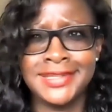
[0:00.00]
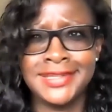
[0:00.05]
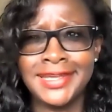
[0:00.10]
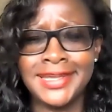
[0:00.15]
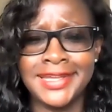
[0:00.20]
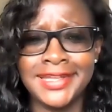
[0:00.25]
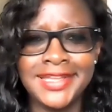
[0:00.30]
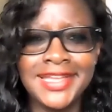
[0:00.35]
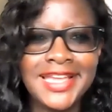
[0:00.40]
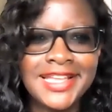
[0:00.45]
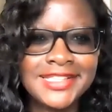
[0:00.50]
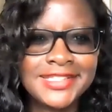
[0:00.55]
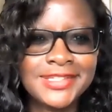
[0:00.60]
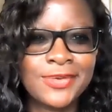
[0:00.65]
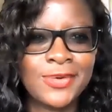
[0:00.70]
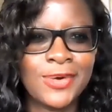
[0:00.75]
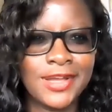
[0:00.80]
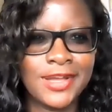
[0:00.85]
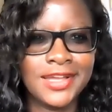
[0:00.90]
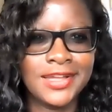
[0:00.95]
Yeah, it's
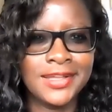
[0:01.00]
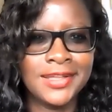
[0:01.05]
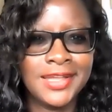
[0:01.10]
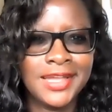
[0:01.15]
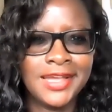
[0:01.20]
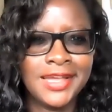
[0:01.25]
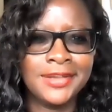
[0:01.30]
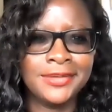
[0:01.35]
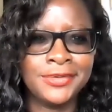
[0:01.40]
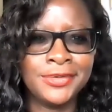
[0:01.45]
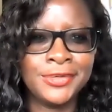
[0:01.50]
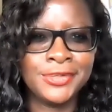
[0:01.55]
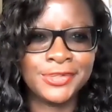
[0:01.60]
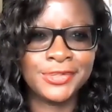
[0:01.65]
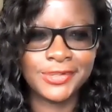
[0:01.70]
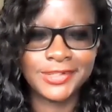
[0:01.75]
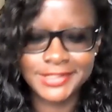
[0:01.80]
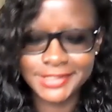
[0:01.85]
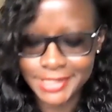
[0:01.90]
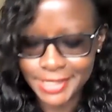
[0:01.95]
quite
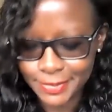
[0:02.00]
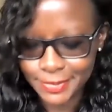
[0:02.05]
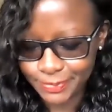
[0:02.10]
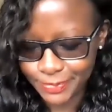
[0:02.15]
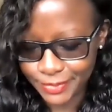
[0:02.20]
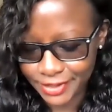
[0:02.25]
unusual, isn't it?